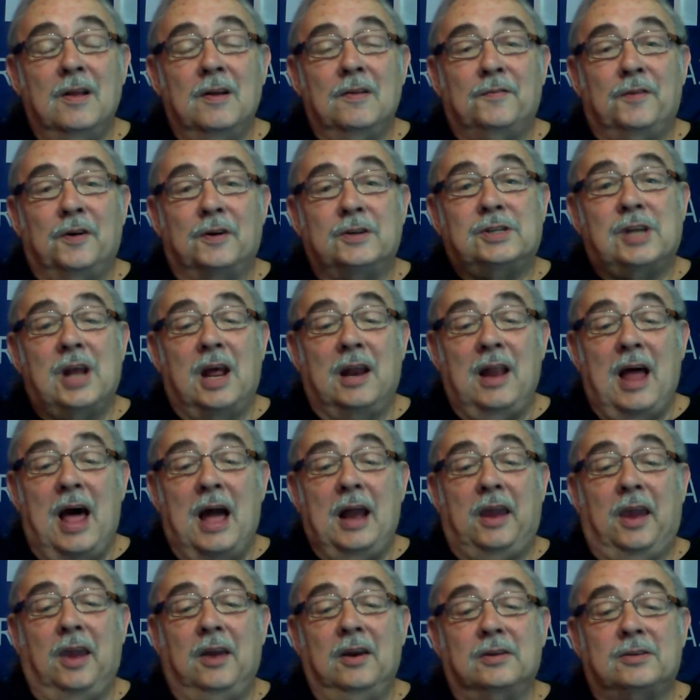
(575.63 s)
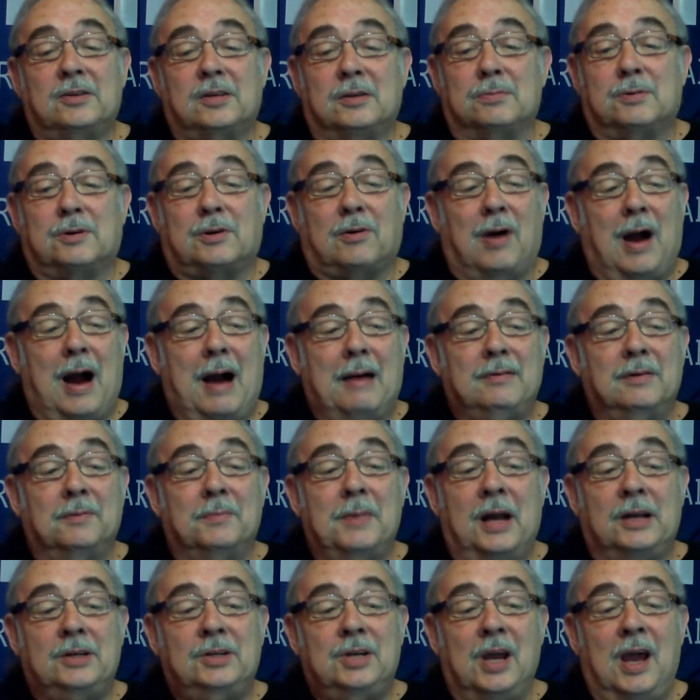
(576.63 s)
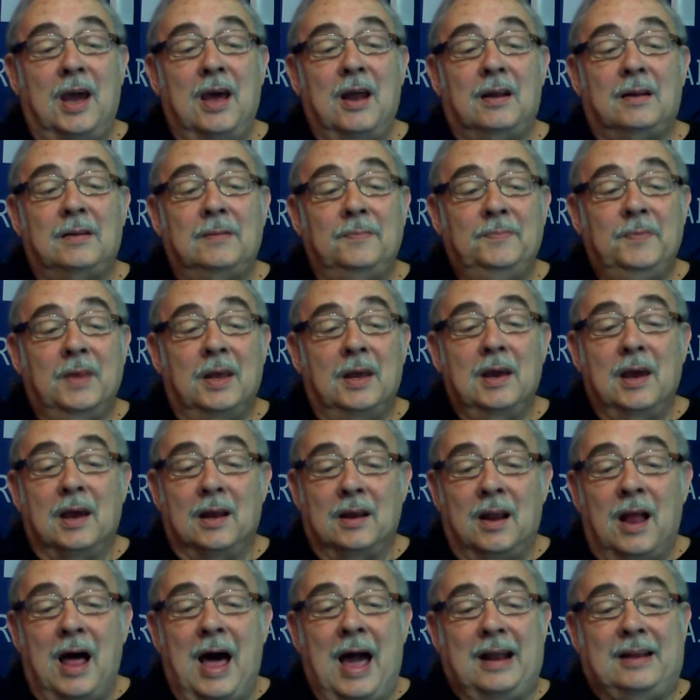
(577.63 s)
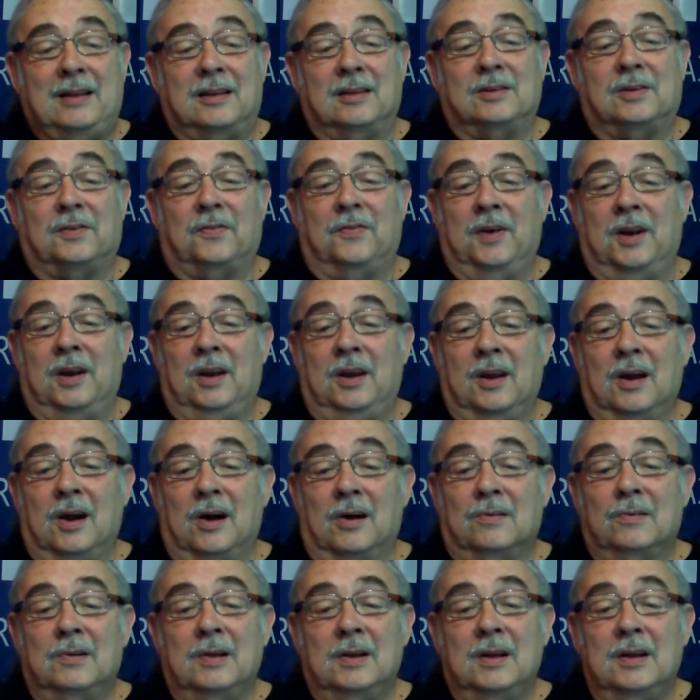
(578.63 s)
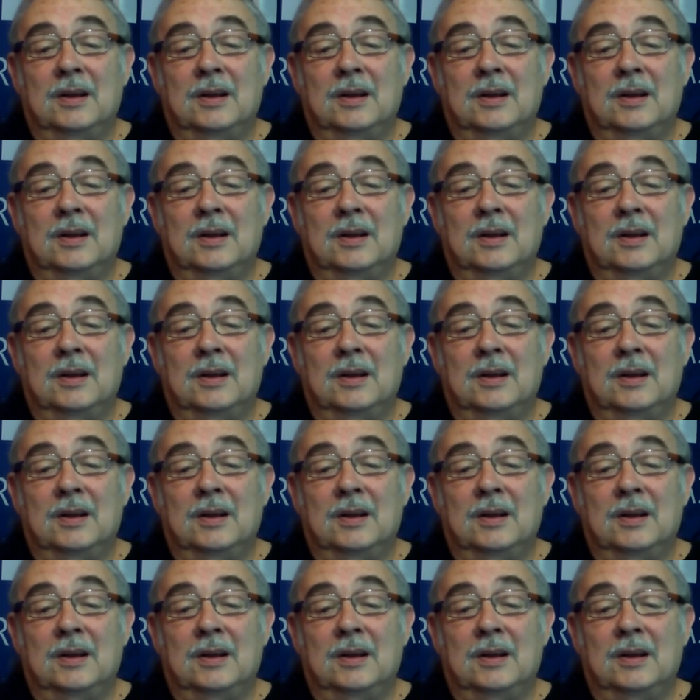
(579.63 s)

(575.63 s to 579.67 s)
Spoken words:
First, I'd like you to subscribe to my channel and like this video.